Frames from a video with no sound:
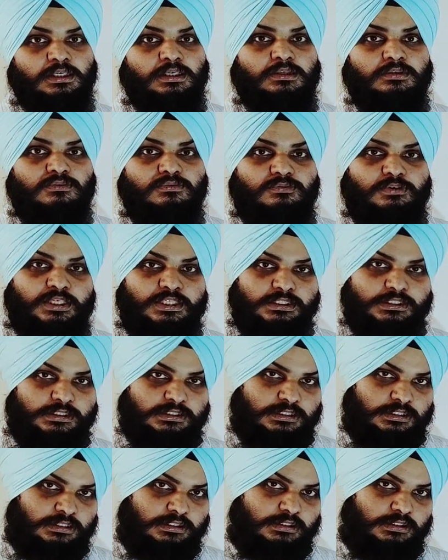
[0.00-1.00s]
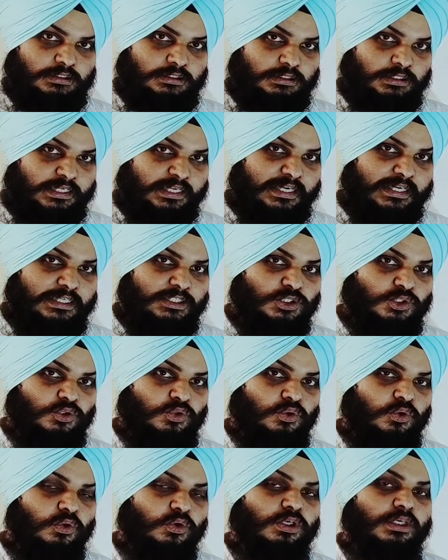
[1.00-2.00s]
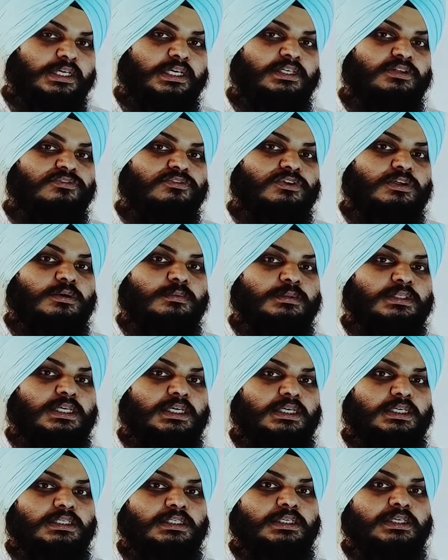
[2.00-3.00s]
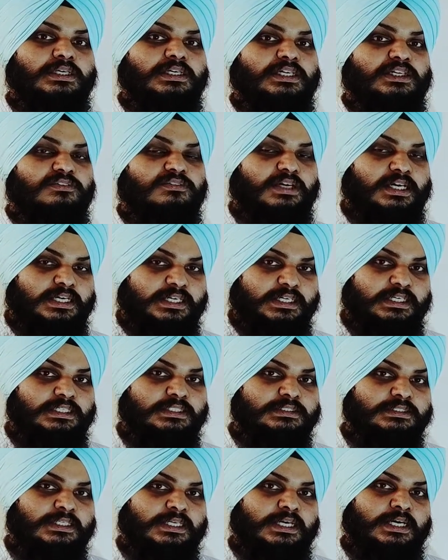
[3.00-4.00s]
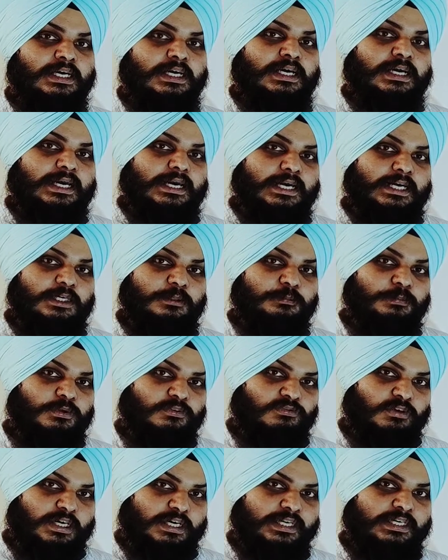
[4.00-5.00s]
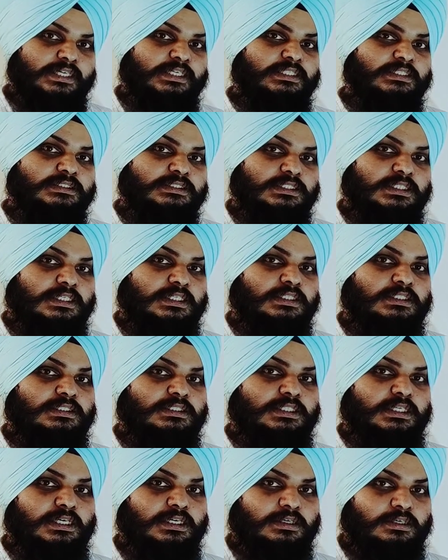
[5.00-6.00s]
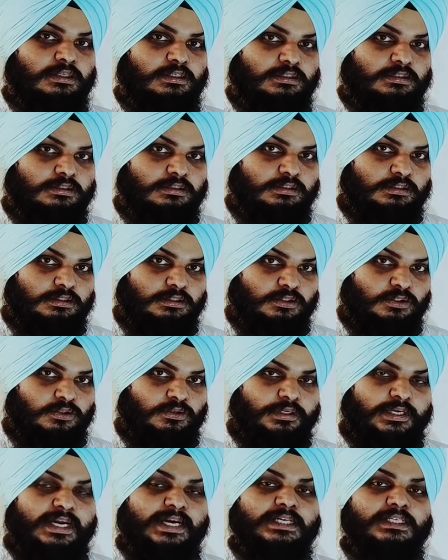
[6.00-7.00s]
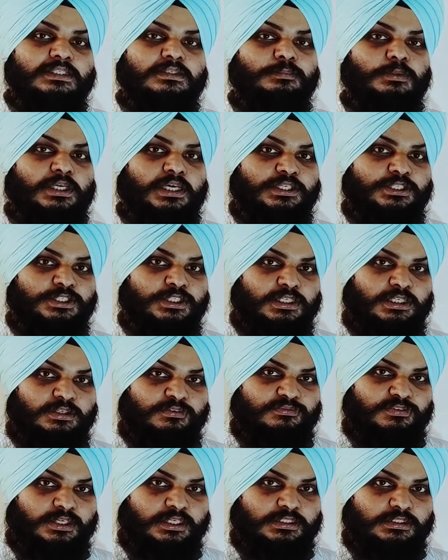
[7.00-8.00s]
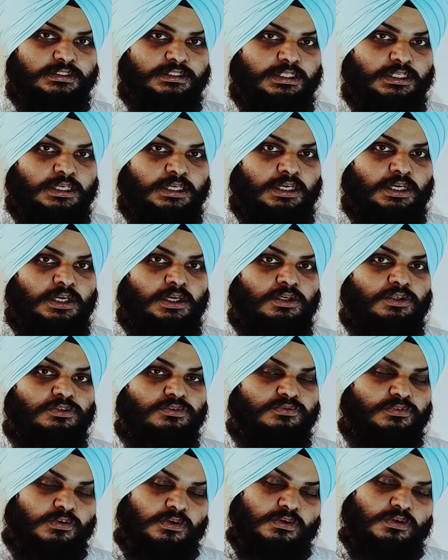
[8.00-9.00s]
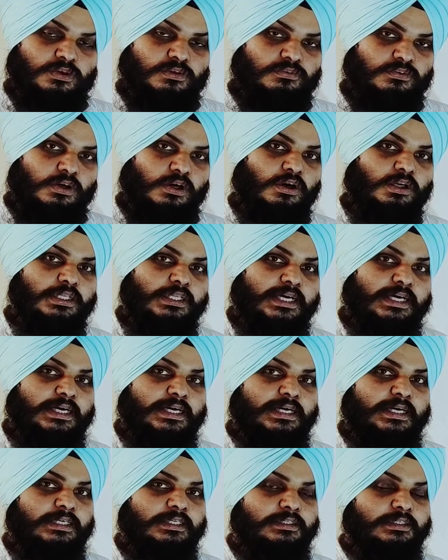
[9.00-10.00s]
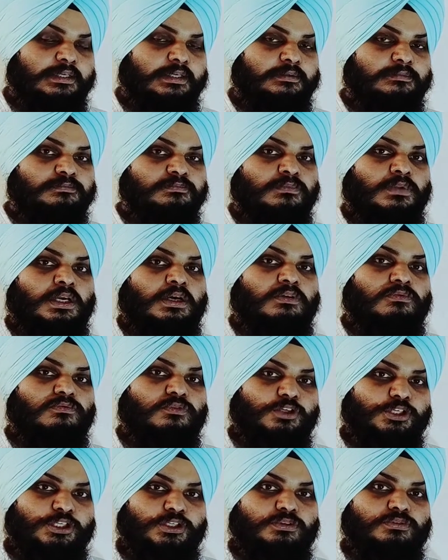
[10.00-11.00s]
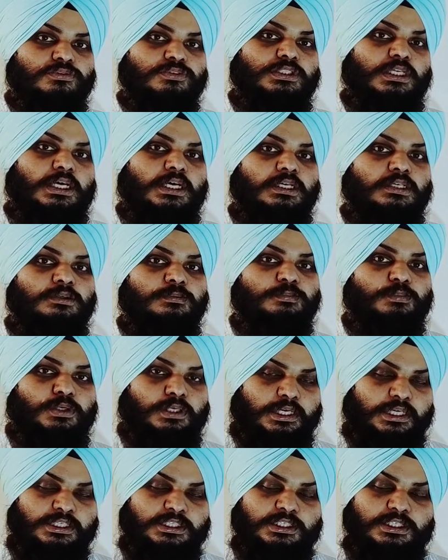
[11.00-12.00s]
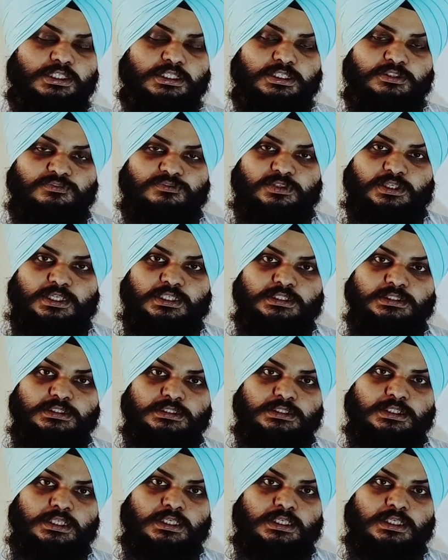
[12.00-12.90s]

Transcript: which takes no current from the device and provides the correct potential difference. So for that we use the potential difference,